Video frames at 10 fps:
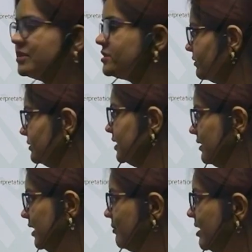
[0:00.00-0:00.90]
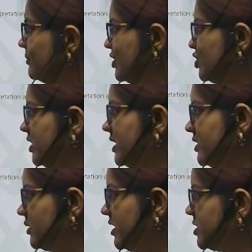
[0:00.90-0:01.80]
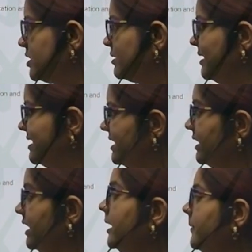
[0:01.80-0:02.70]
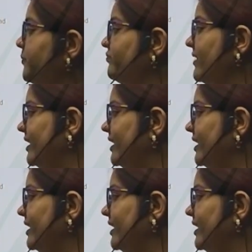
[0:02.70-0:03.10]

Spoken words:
of the treatment. Patient education, basically it